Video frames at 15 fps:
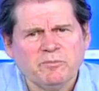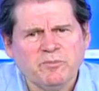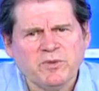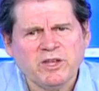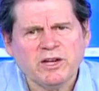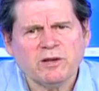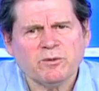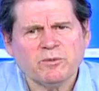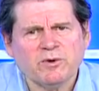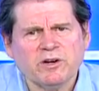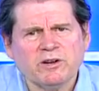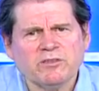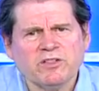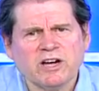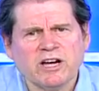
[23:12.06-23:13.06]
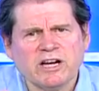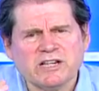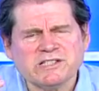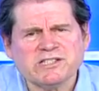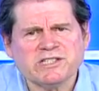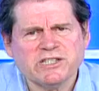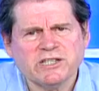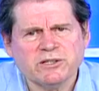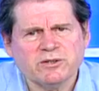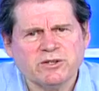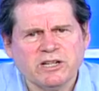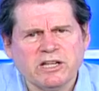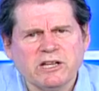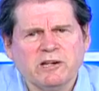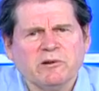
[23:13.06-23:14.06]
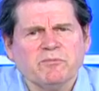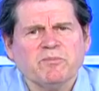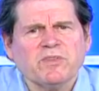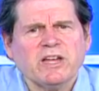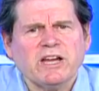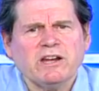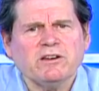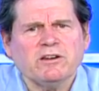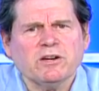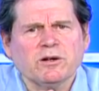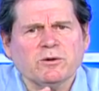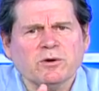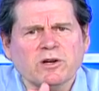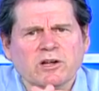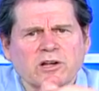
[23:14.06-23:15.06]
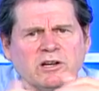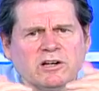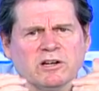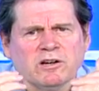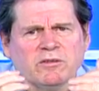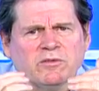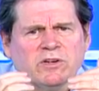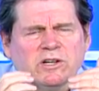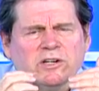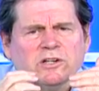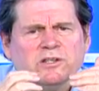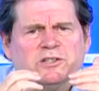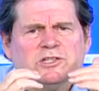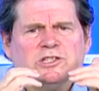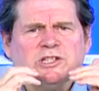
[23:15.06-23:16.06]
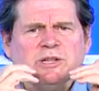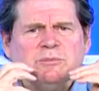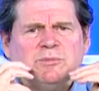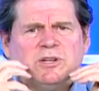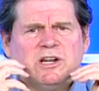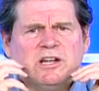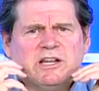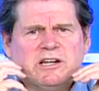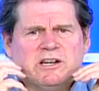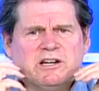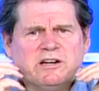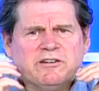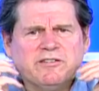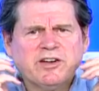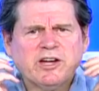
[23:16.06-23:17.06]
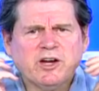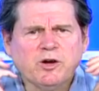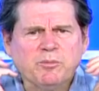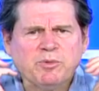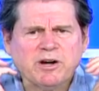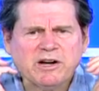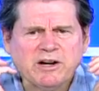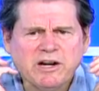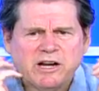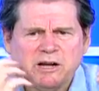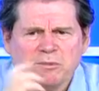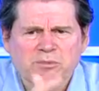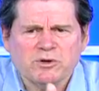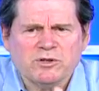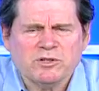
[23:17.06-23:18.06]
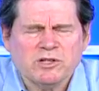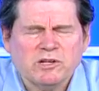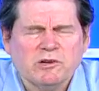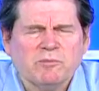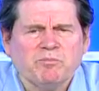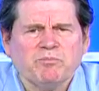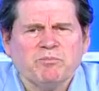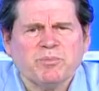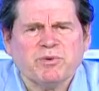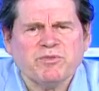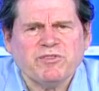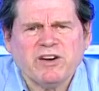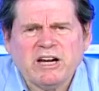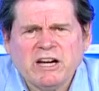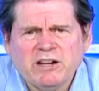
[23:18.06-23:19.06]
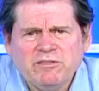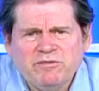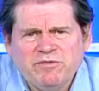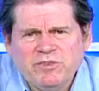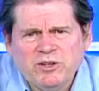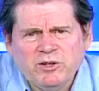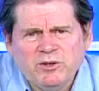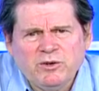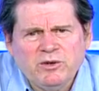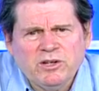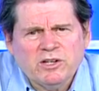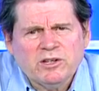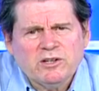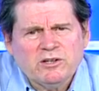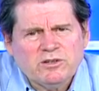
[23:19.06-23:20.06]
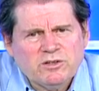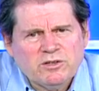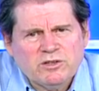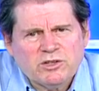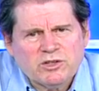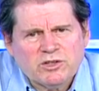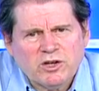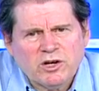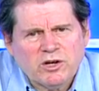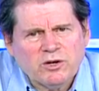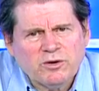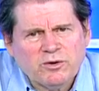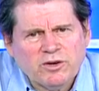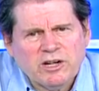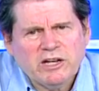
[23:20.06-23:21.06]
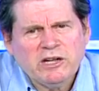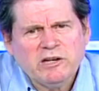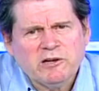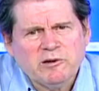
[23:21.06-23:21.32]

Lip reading: get rid of the hostility, and go to love, stimulate love, help our neighbors, provide food to the hungry.